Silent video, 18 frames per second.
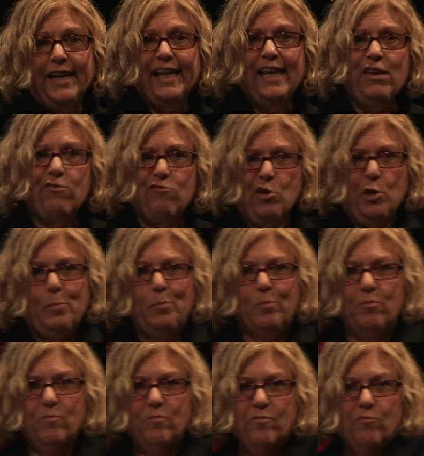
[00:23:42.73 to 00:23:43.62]

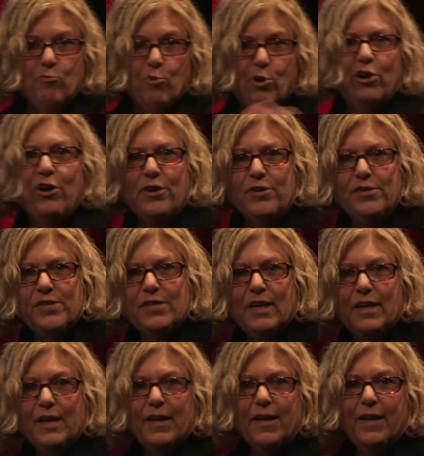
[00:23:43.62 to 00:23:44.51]
even
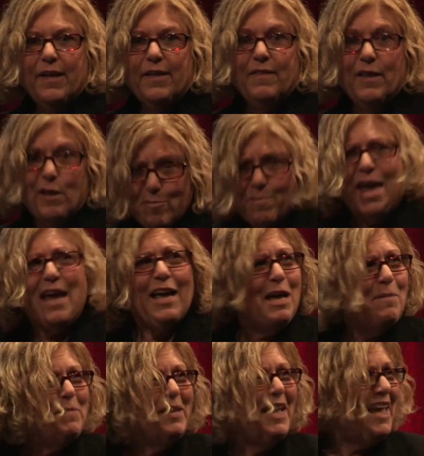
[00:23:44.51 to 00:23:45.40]
worse, they'll make
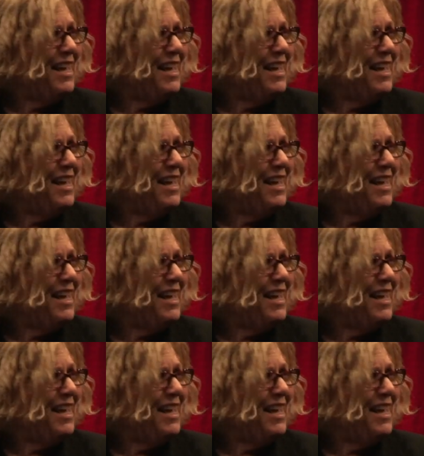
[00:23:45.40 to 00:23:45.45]
up an